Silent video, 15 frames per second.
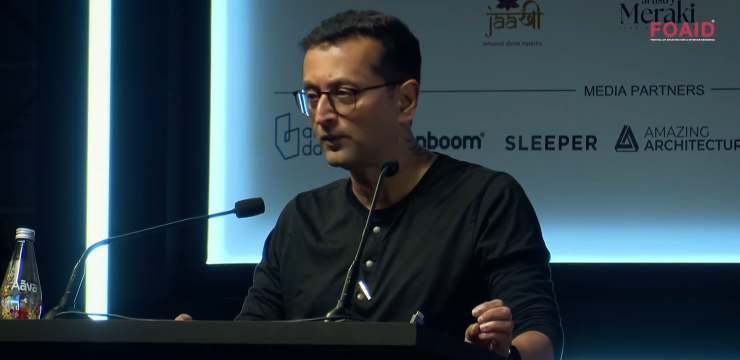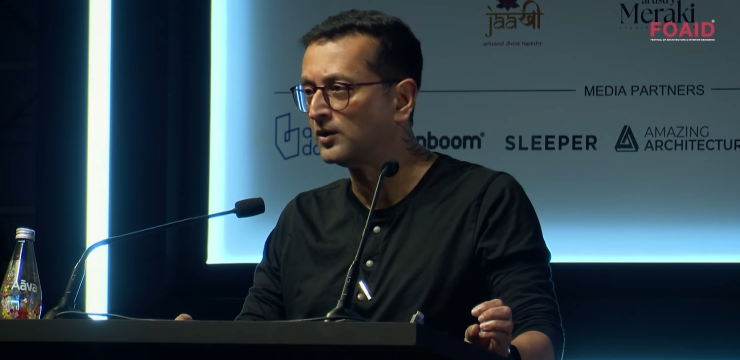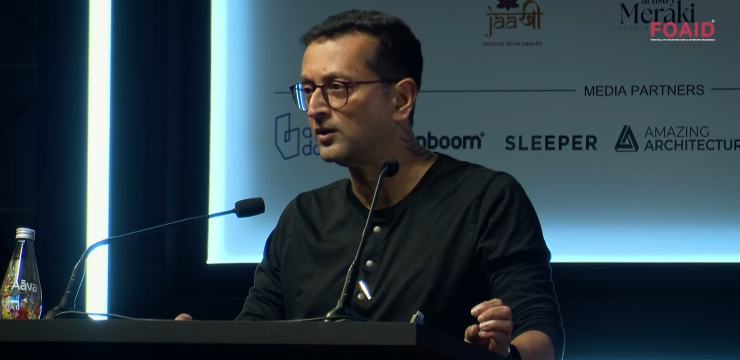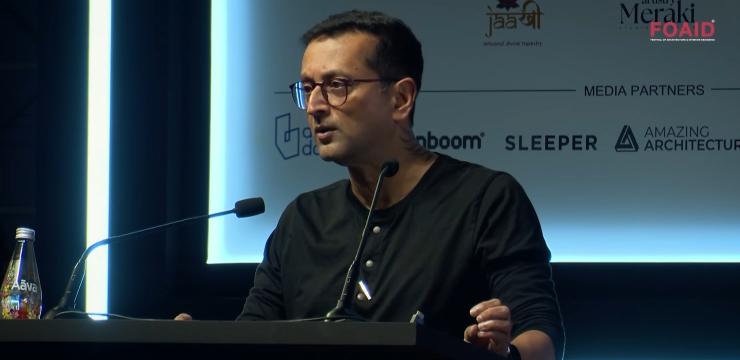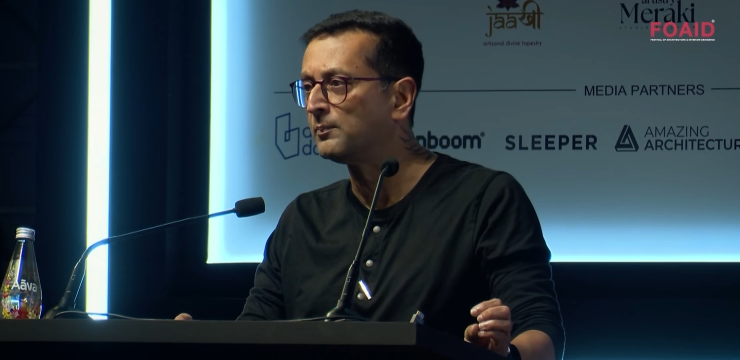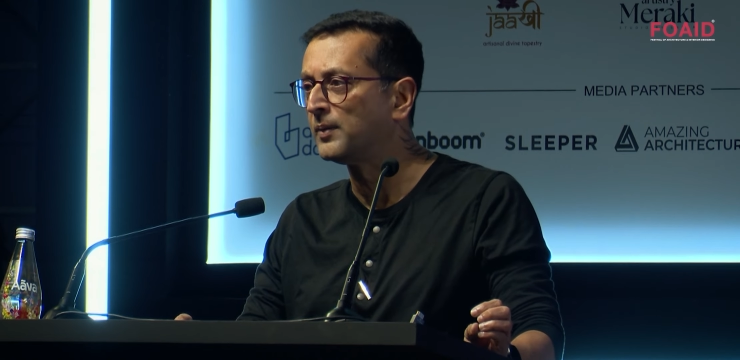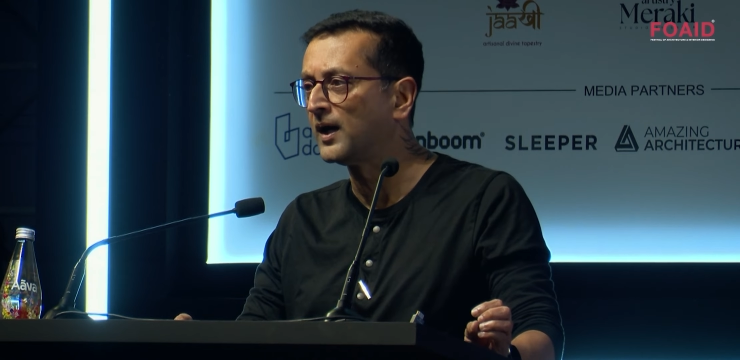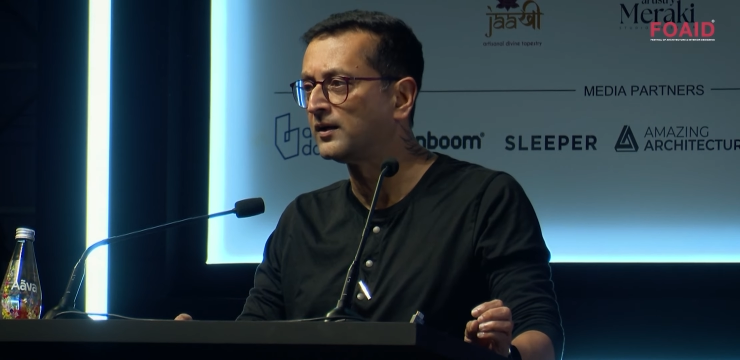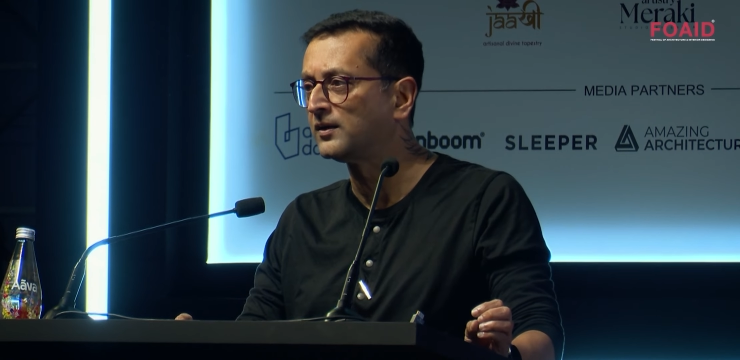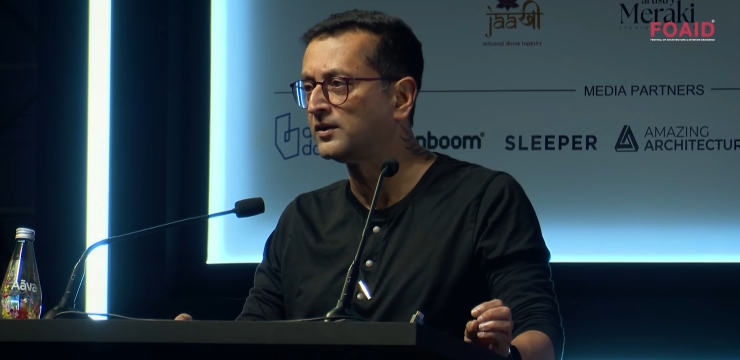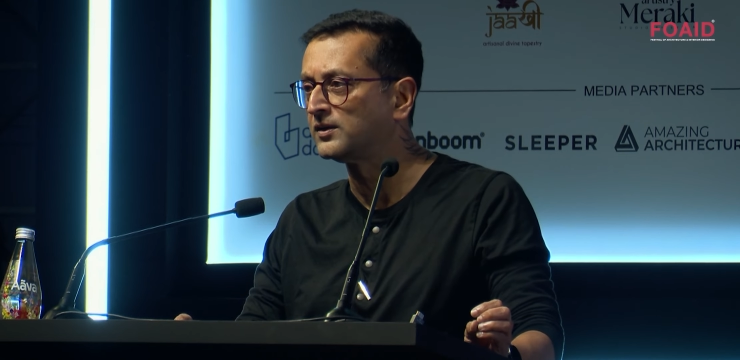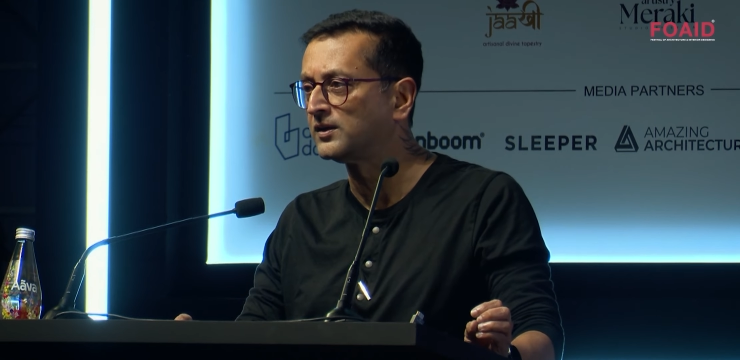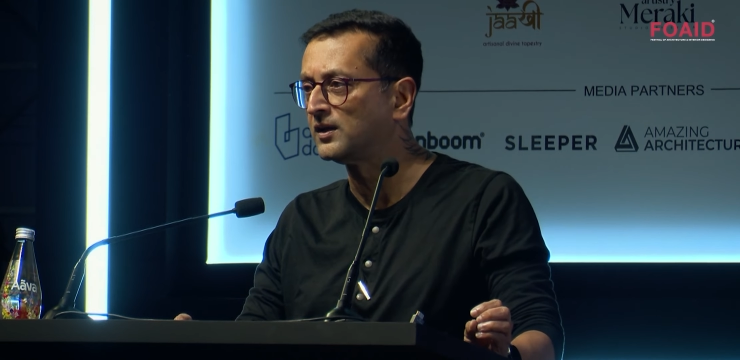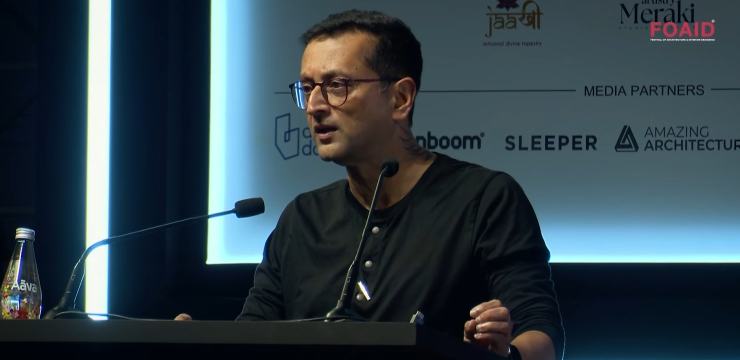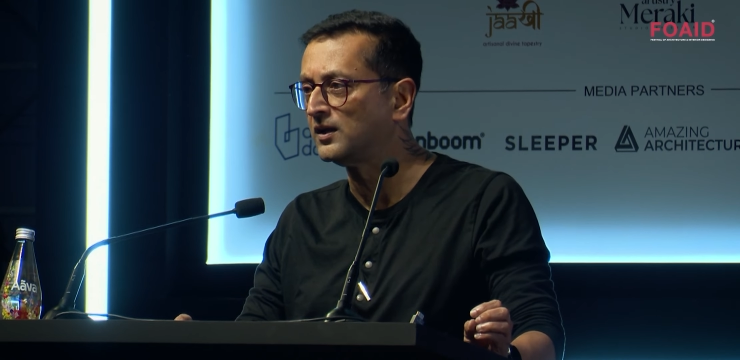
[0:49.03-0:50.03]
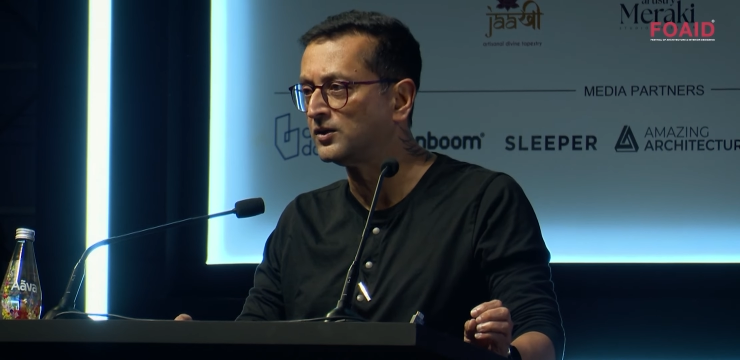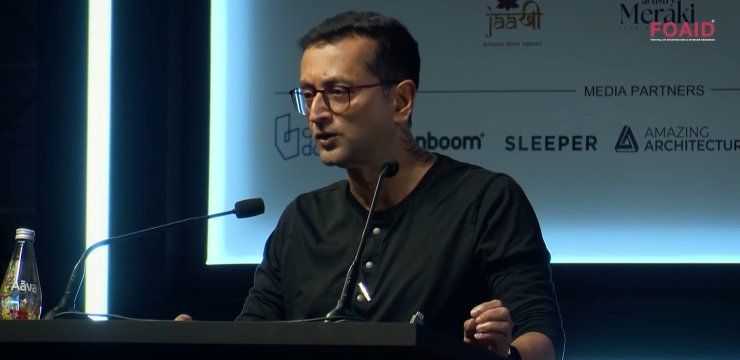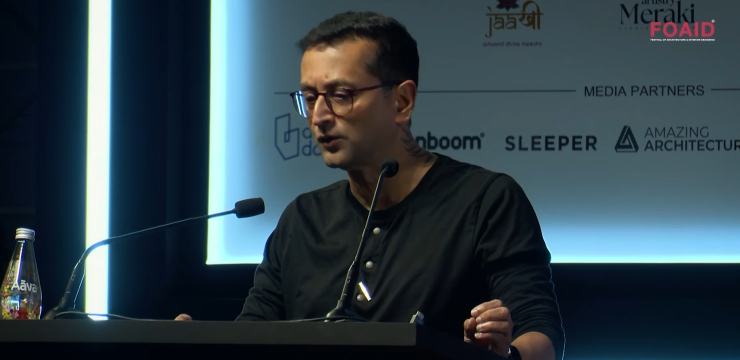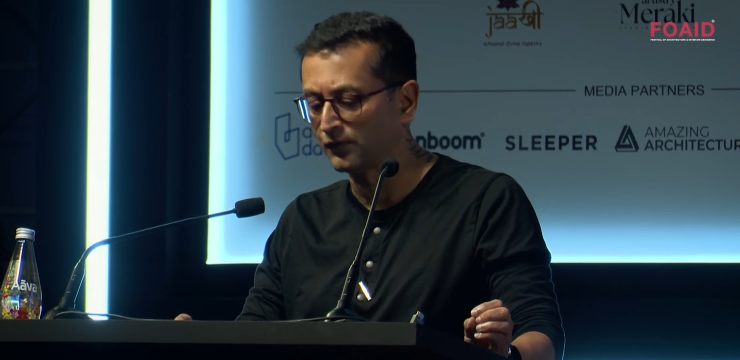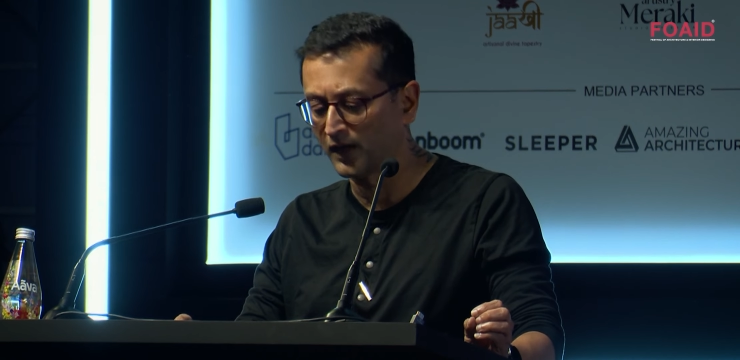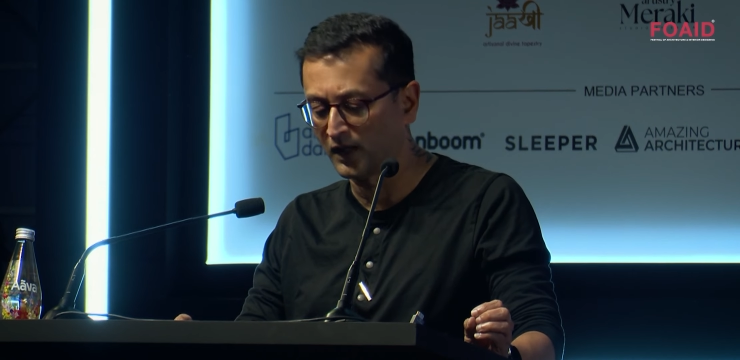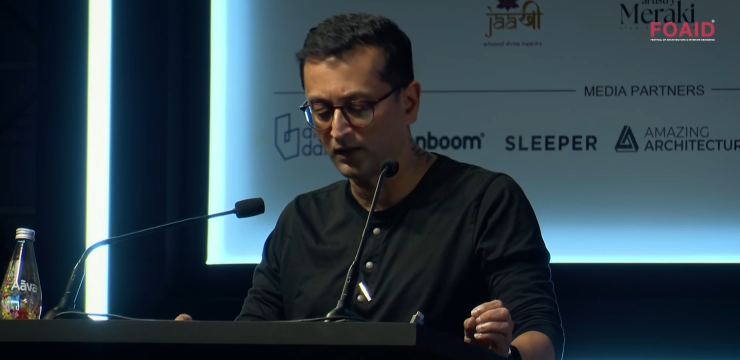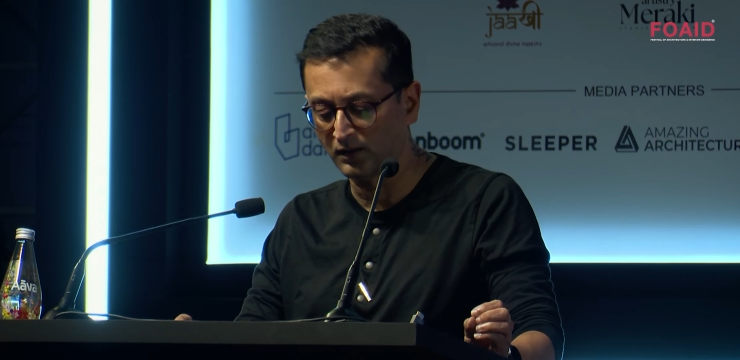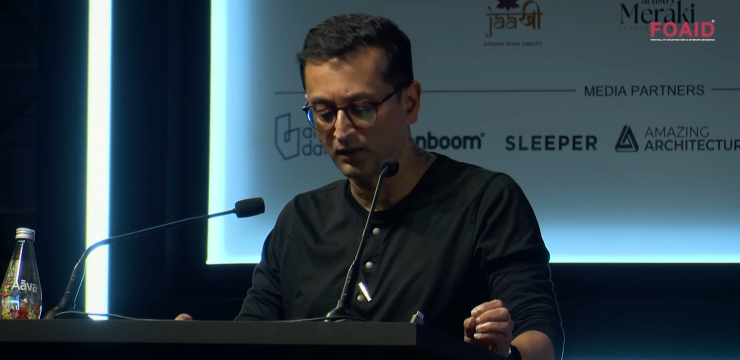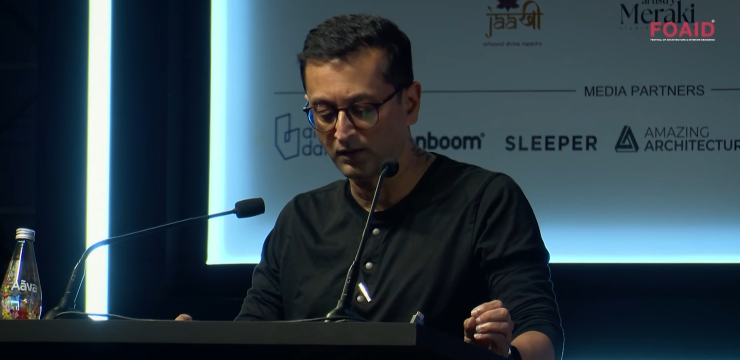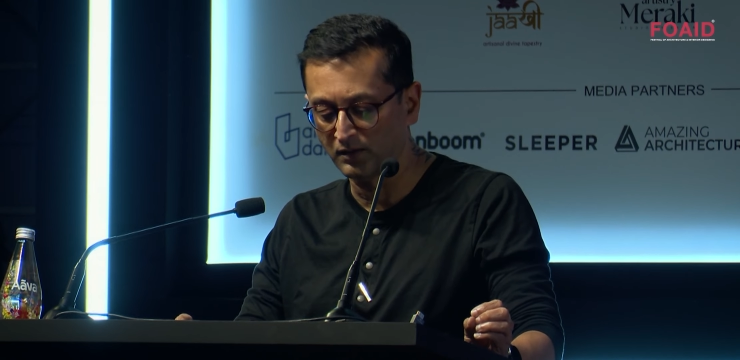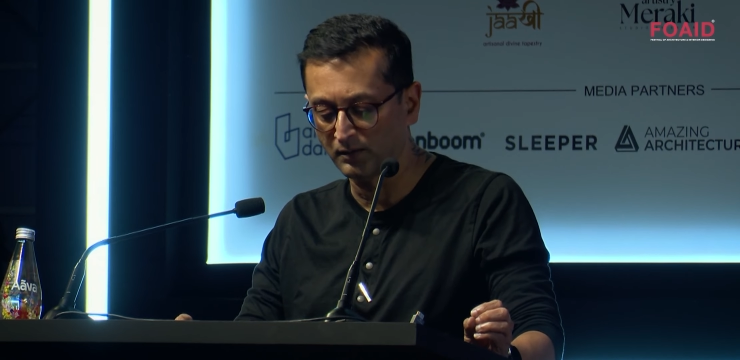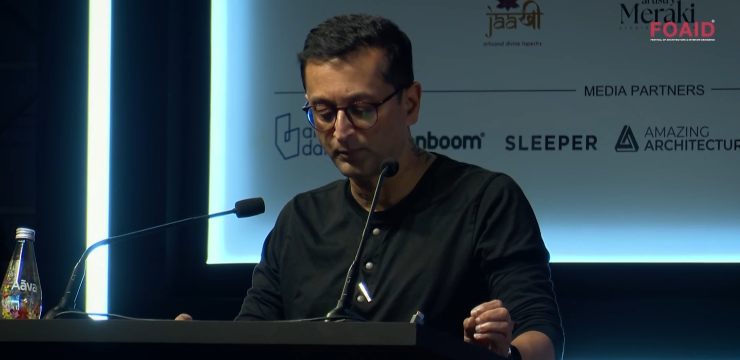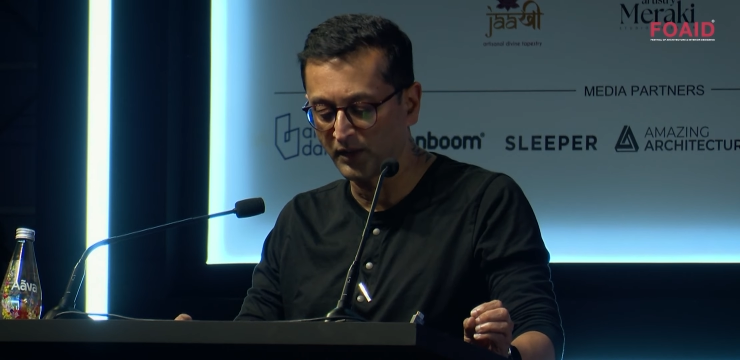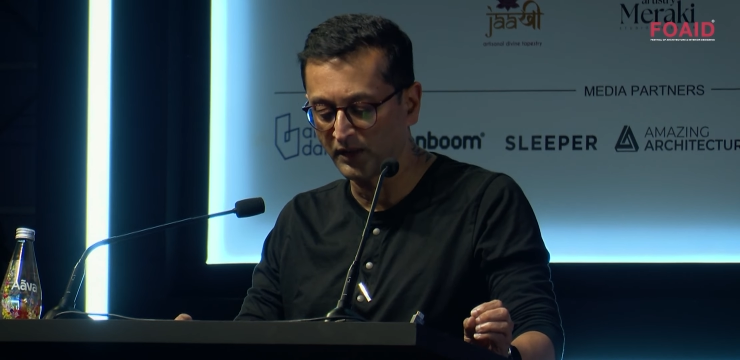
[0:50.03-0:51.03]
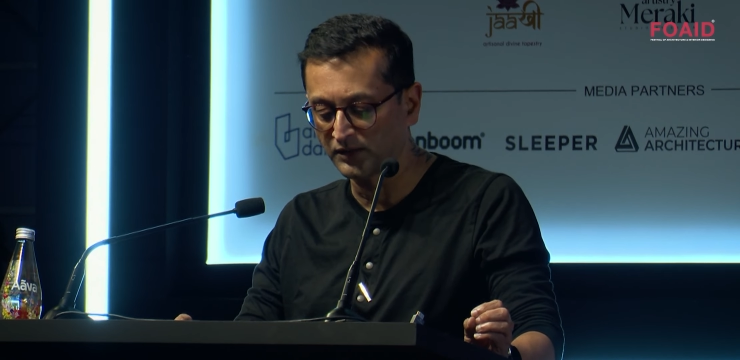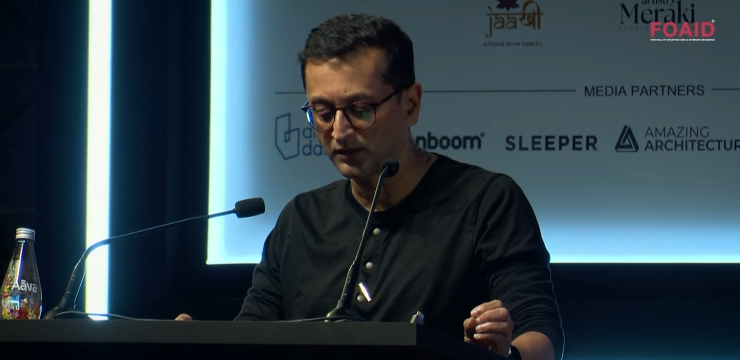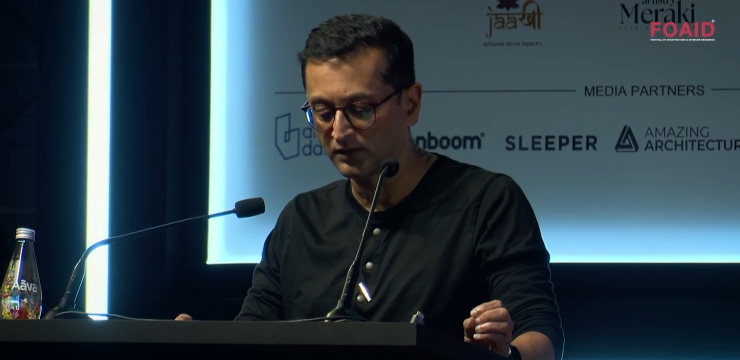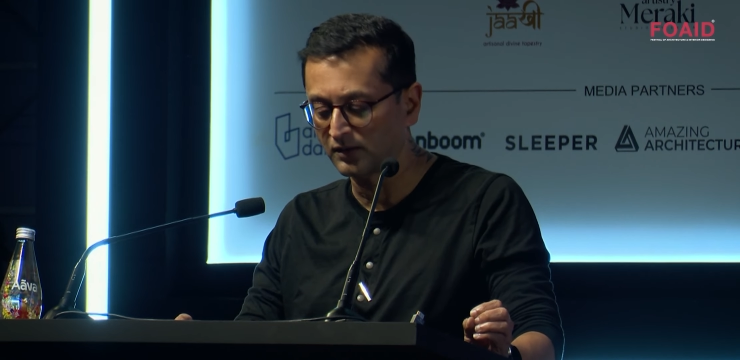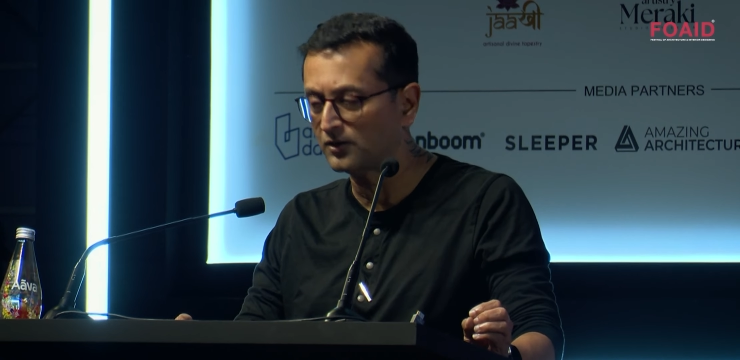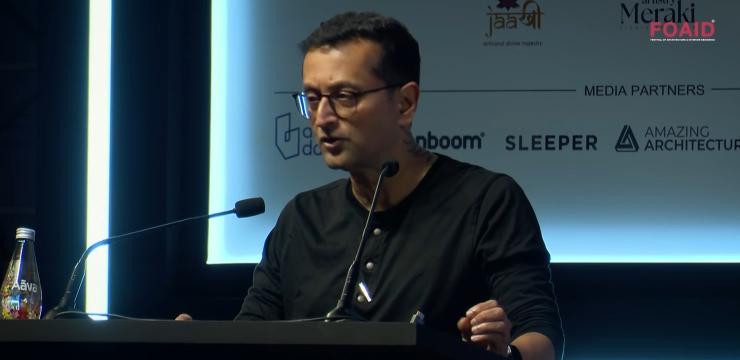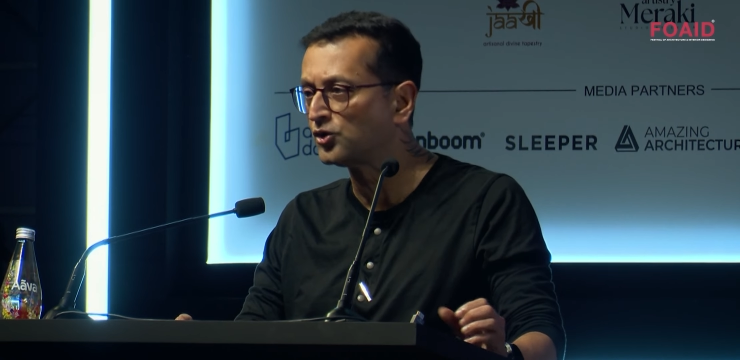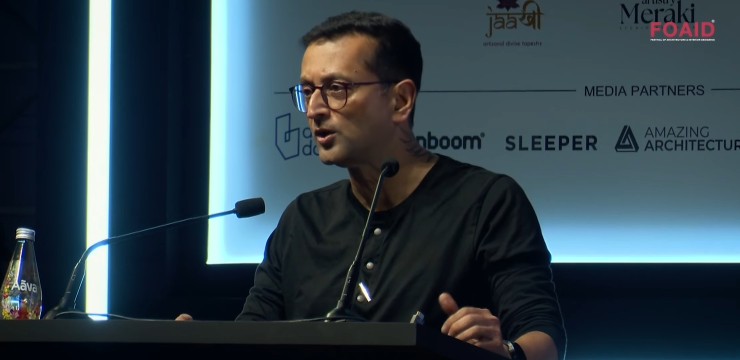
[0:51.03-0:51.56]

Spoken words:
with the practice teas of regular presenters,